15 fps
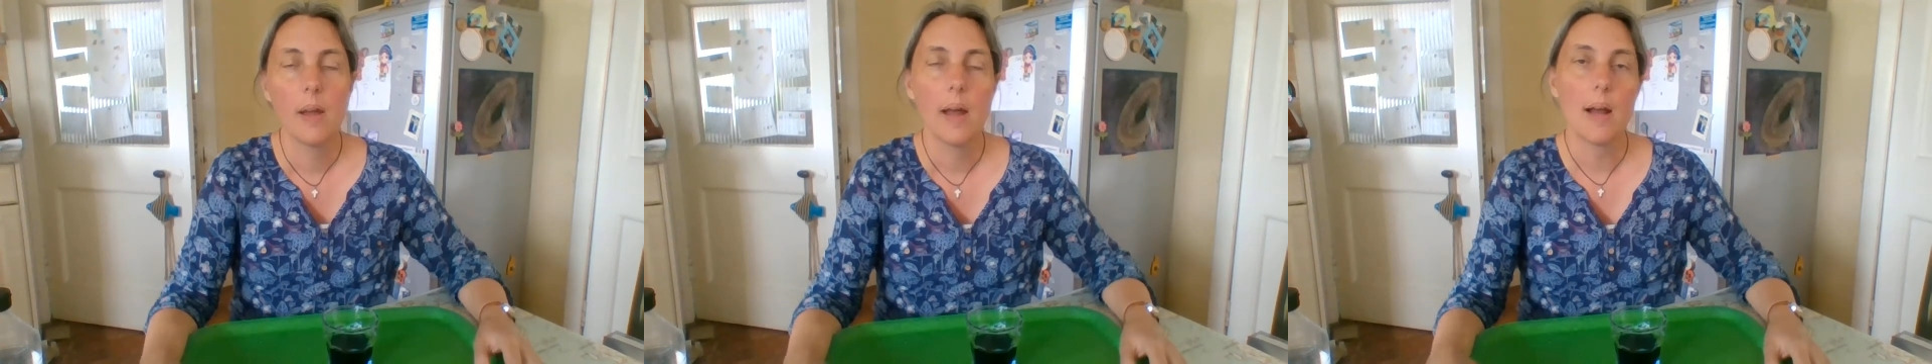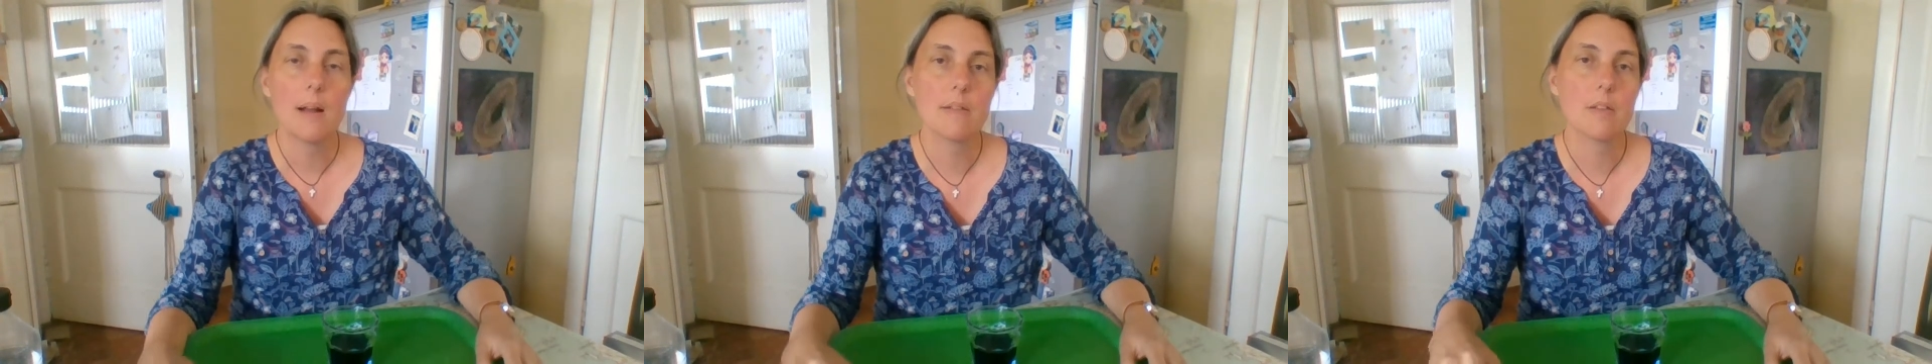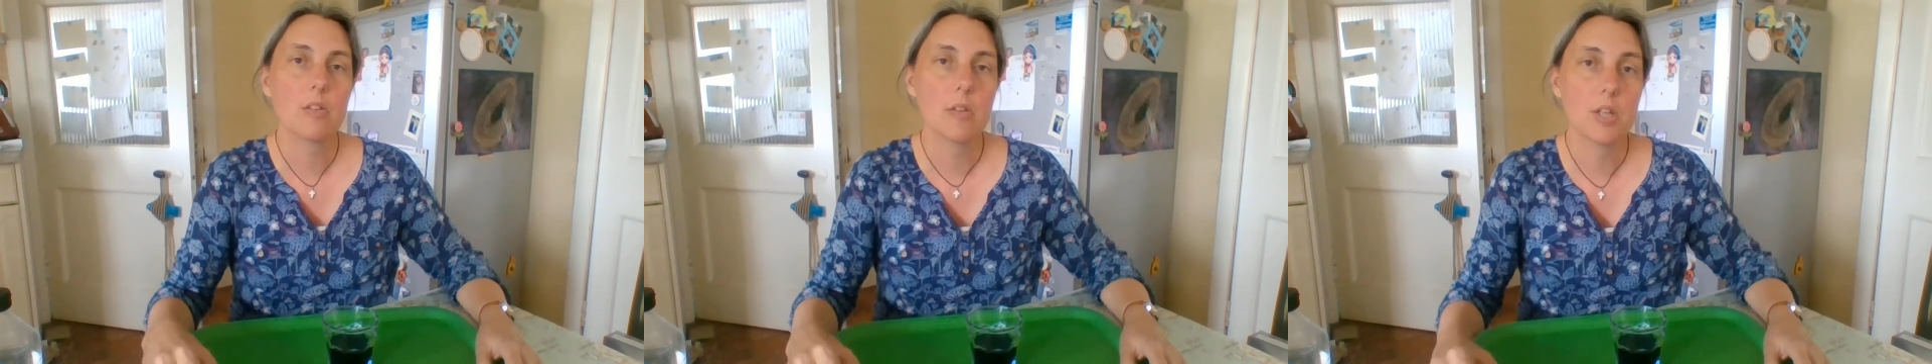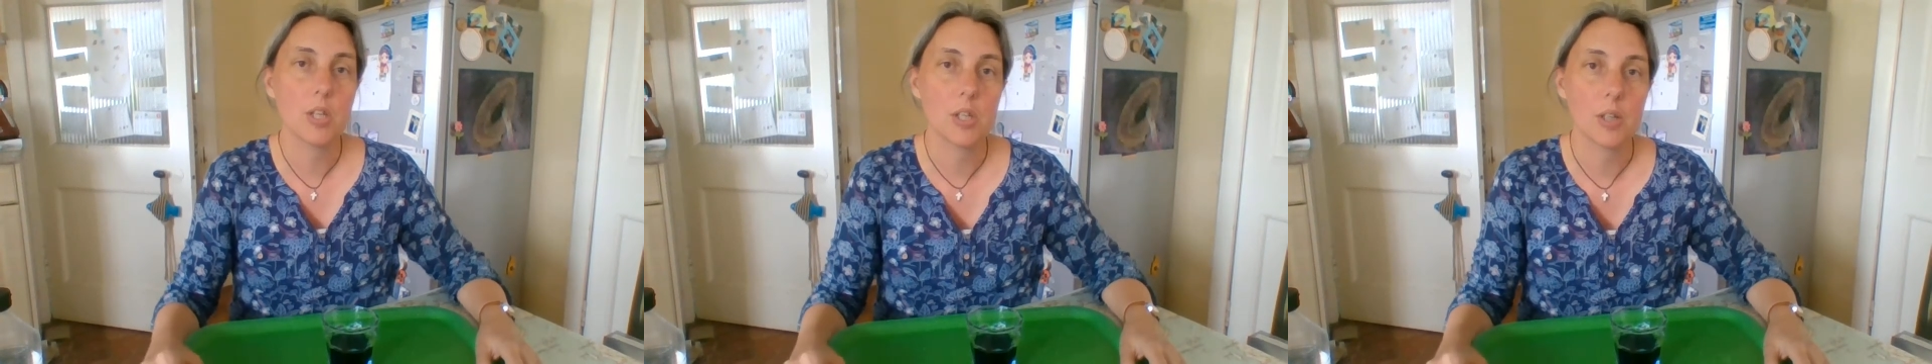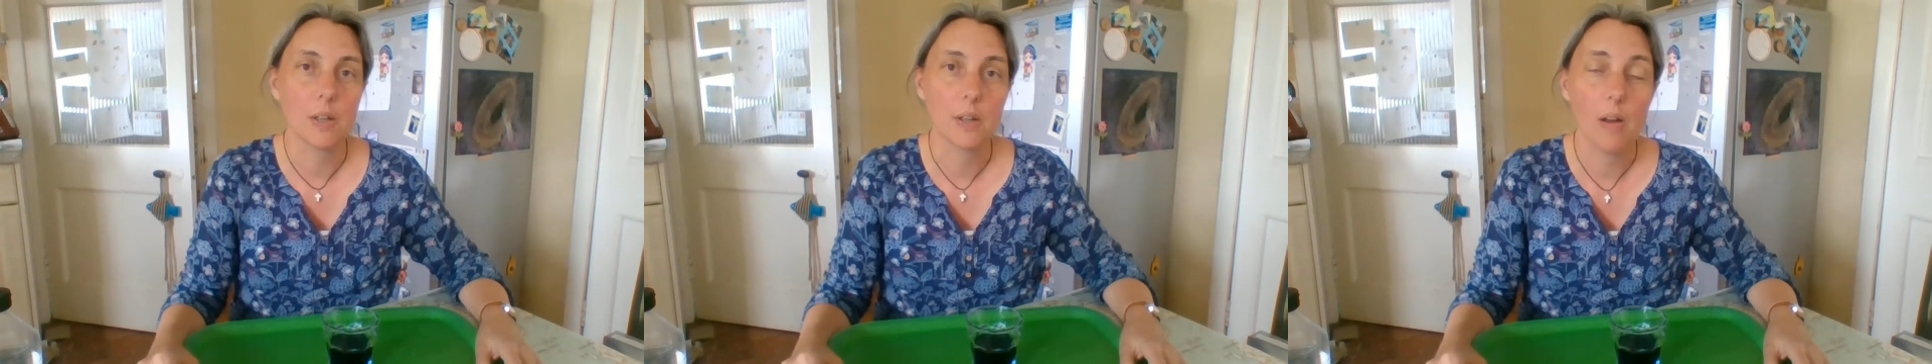As a
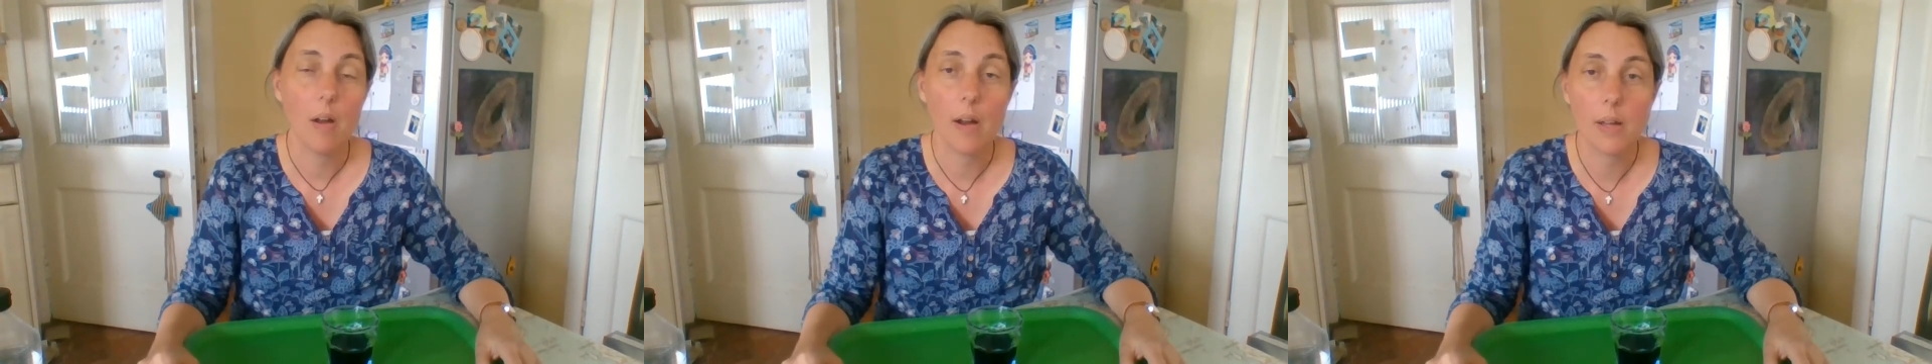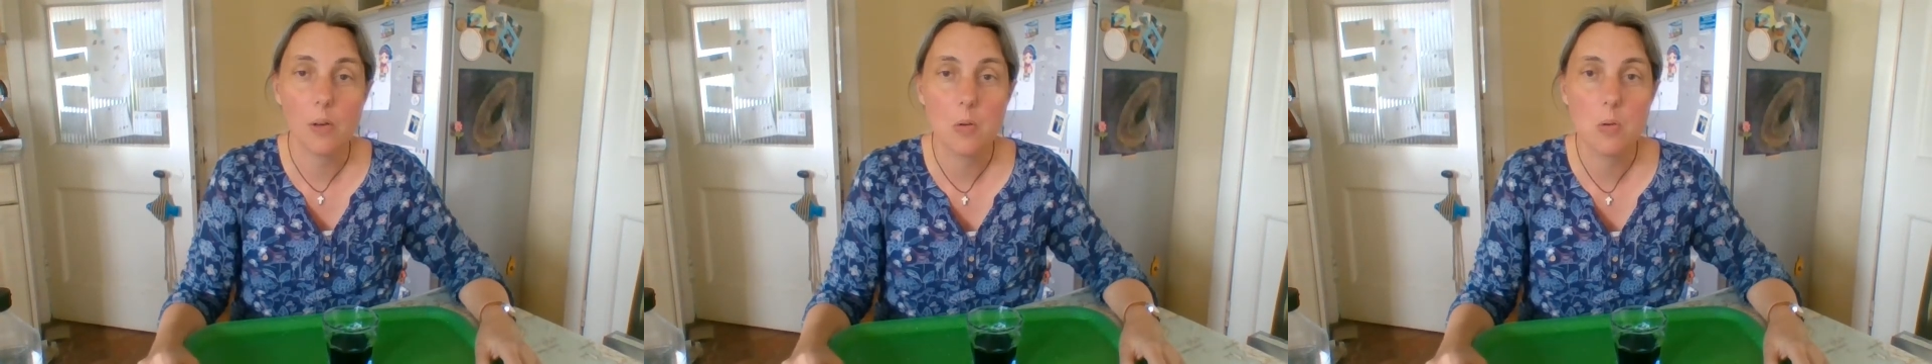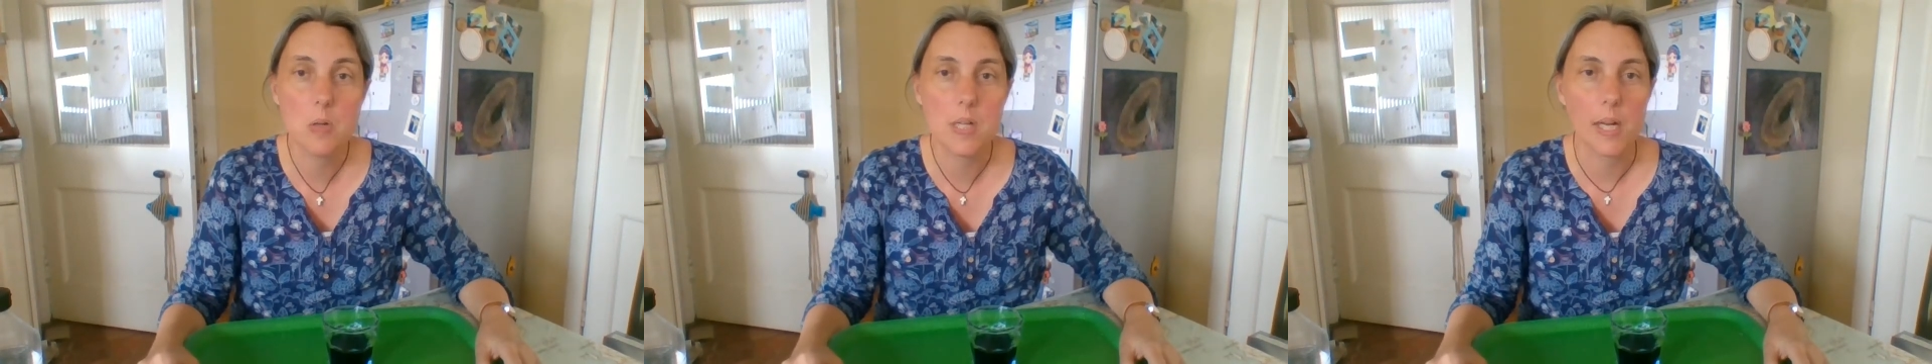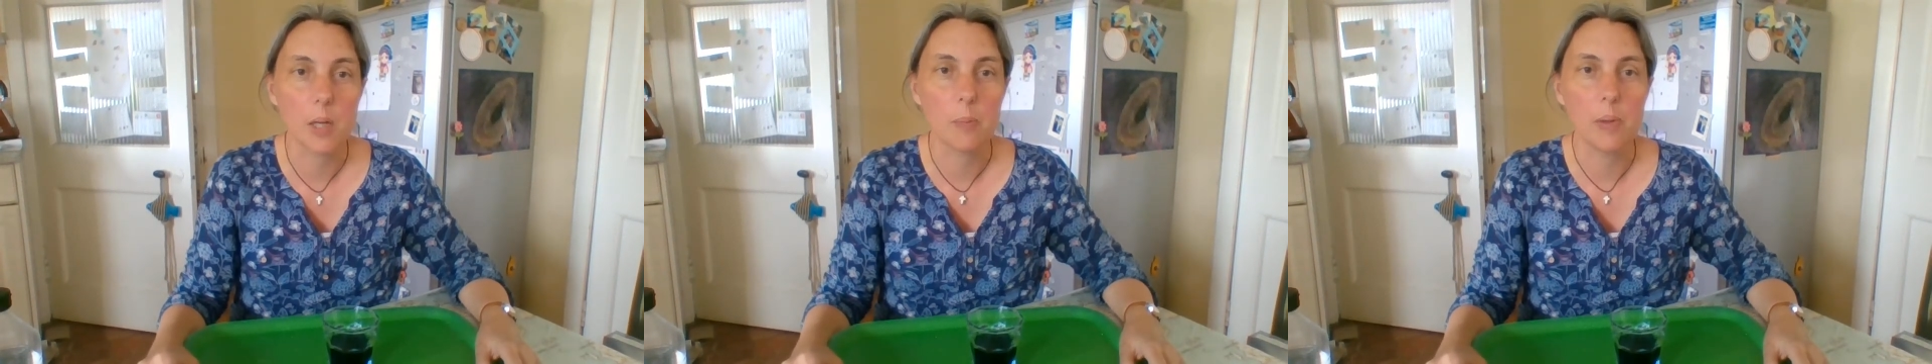Christian, I also